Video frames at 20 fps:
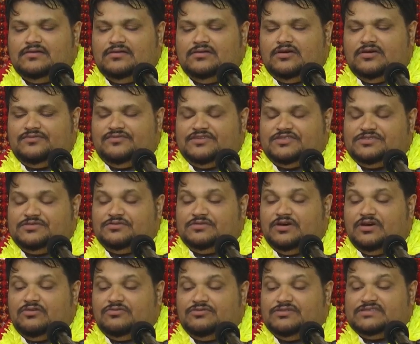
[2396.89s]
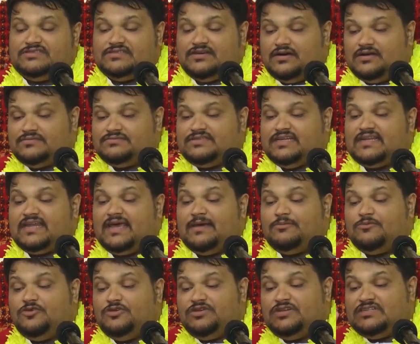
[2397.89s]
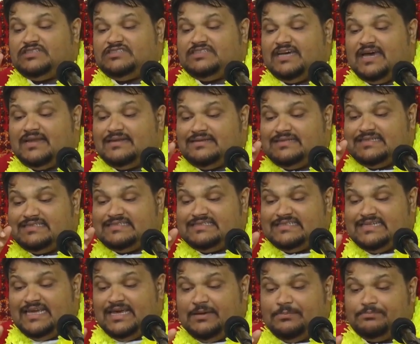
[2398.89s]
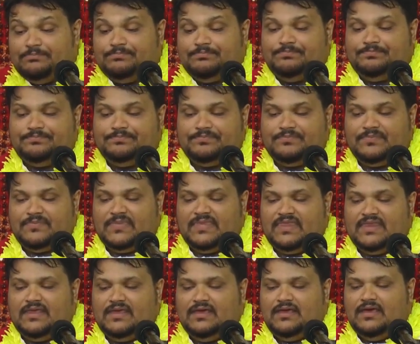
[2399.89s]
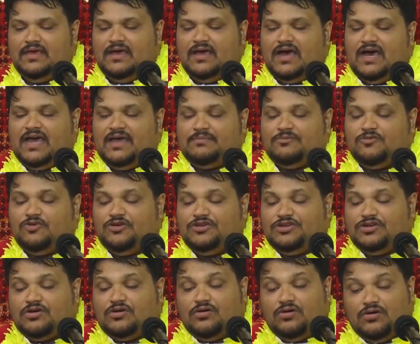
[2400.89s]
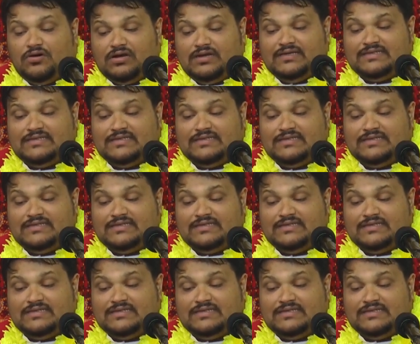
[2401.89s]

Lord Vishnu now resolves that I am going to chant his name. I am going to call